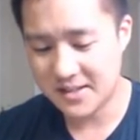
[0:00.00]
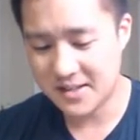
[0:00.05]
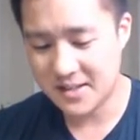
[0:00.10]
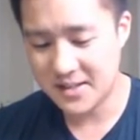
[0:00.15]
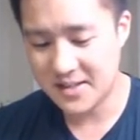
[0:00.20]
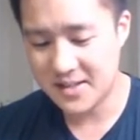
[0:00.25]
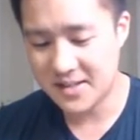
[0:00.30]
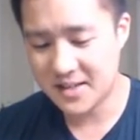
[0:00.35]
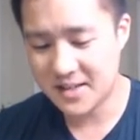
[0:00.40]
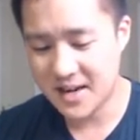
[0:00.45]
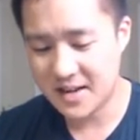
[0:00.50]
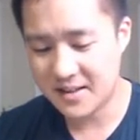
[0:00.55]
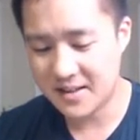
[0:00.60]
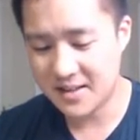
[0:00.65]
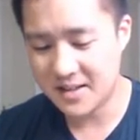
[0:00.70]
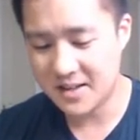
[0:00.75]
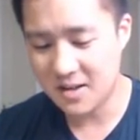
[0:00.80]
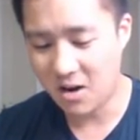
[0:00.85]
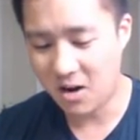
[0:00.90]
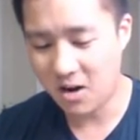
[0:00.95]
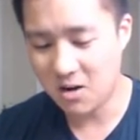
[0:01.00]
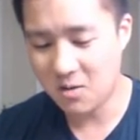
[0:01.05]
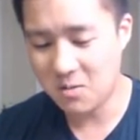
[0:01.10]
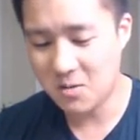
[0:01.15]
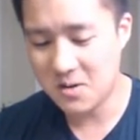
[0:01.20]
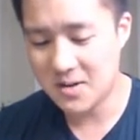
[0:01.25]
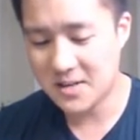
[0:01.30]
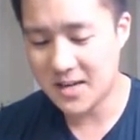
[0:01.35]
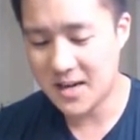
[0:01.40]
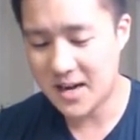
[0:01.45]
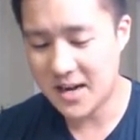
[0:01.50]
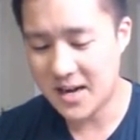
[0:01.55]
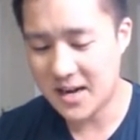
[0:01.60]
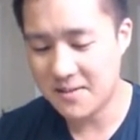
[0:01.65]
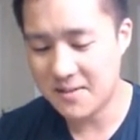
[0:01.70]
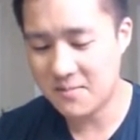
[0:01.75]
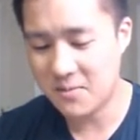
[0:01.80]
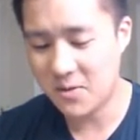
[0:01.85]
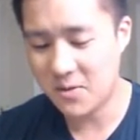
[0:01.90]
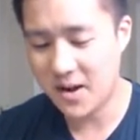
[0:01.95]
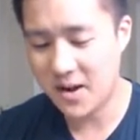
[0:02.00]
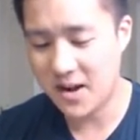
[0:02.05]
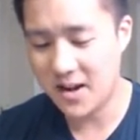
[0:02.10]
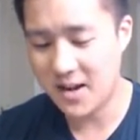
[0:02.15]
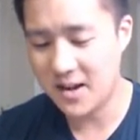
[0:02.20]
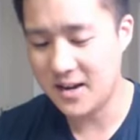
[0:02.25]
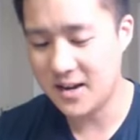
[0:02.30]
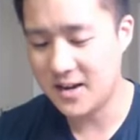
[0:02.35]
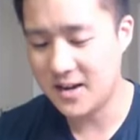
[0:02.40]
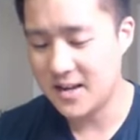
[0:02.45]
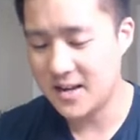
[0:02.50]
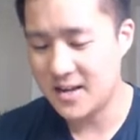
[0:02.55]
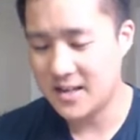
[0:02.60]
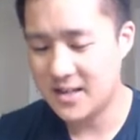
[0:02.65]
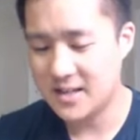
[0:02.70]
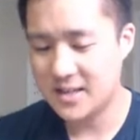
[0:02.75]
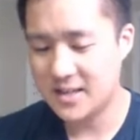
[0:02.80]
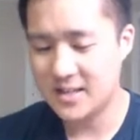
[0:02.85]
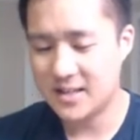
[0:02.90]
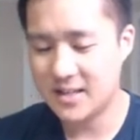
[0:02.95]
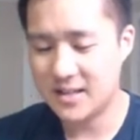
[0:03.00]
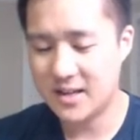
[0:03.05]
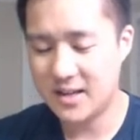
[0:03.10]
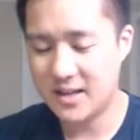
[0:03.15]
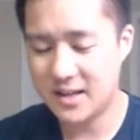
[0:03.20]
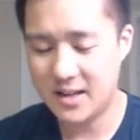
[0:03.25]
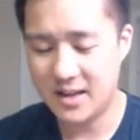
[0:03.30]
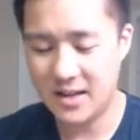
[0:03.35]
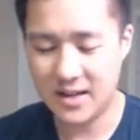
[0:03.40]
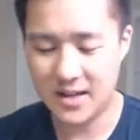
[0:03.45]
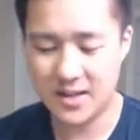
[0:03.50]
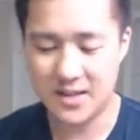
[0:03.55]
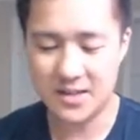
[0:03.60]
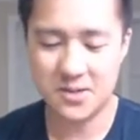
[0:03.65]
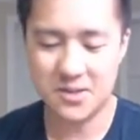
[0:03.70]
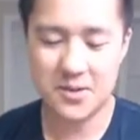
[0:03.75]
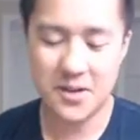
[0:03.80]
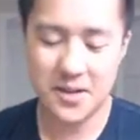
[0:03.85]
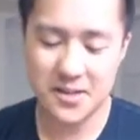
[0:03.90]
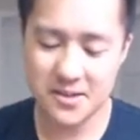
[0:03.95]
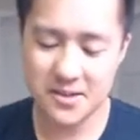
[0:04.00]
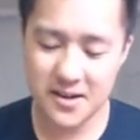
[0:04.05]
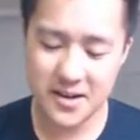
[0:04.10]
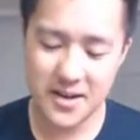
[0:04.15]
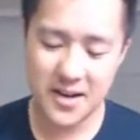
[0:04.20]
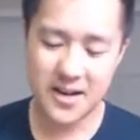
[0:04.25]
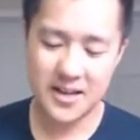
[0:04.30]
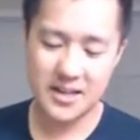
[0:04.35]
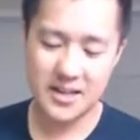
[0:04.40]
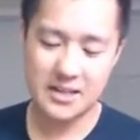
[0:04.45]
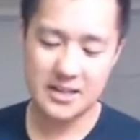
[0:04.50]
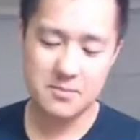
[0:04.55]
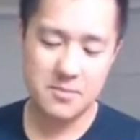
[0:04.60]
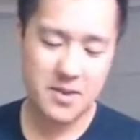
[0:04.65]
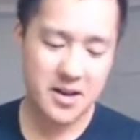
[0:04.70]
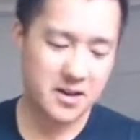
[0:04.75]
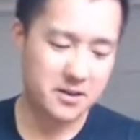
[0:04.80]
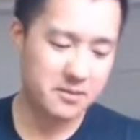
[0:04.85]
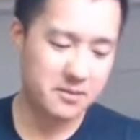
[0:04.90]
This is kind of like the awkward time when uh, so yesterday I got an email